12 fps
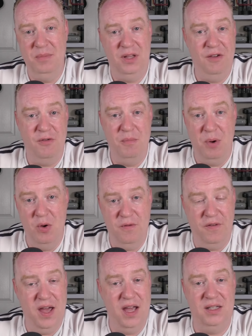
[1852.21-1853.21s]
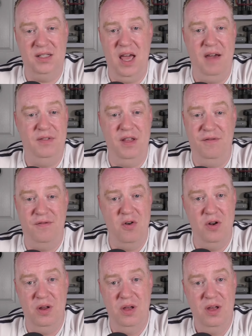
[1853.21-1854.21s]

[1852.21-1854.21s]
Different boot fairs, they have different